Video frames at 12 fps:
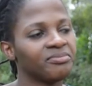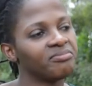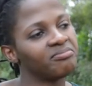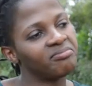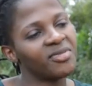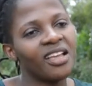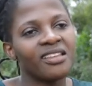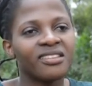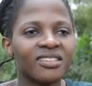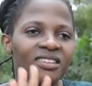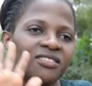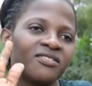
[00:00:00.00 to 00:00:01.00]
They said
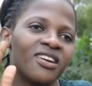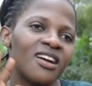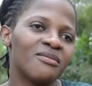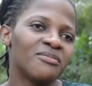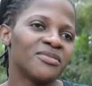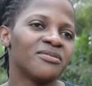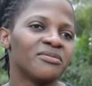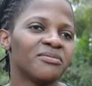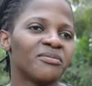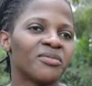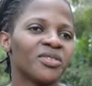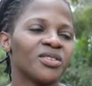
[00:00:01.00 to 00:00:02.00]
no.
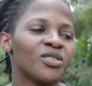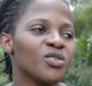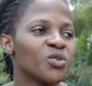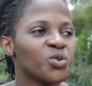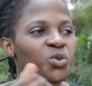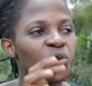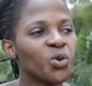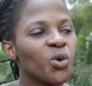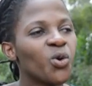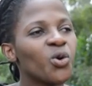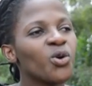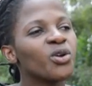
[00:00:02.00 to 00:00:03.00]
So I gave up on that
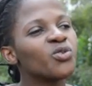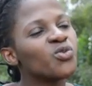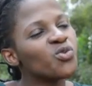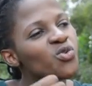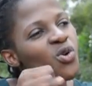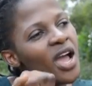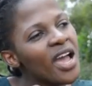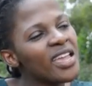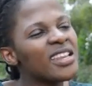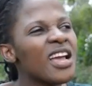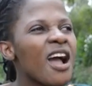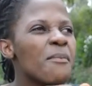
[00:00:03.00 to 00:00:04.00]
school. So
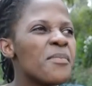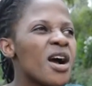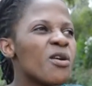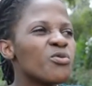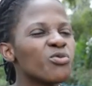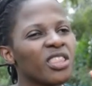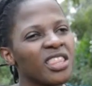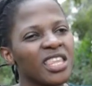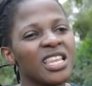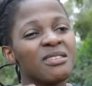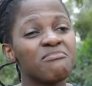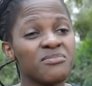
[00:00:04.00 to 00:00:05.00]
I
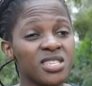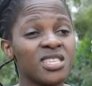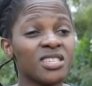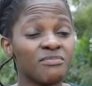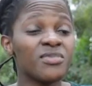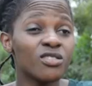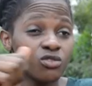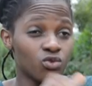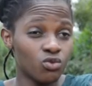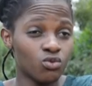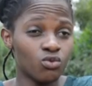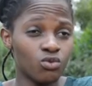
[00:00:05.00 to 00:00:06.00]
tried about
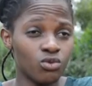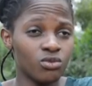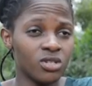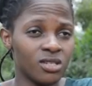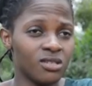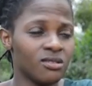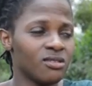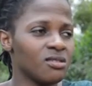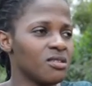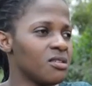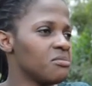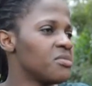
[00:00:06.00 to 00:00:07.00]
three big schools,
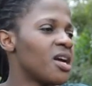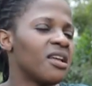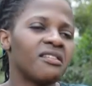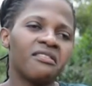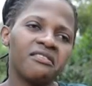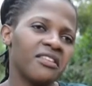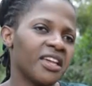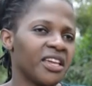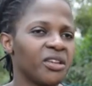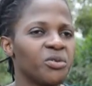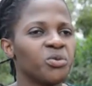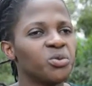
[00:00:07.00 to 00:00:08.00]

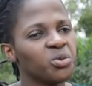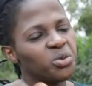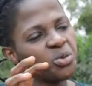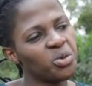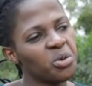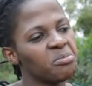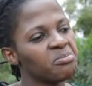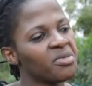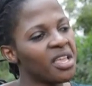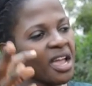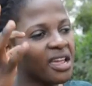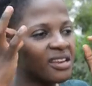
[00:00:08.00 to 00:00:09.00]
but I failed to get a
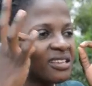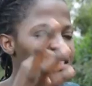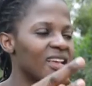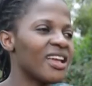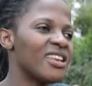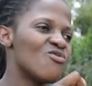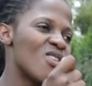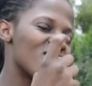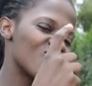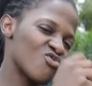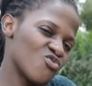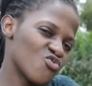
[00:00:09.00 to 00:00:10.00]
vacancy
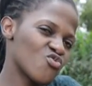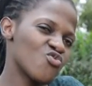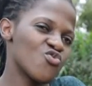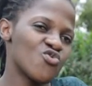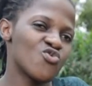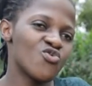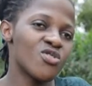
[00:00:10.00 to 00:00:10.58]
because I was deaf.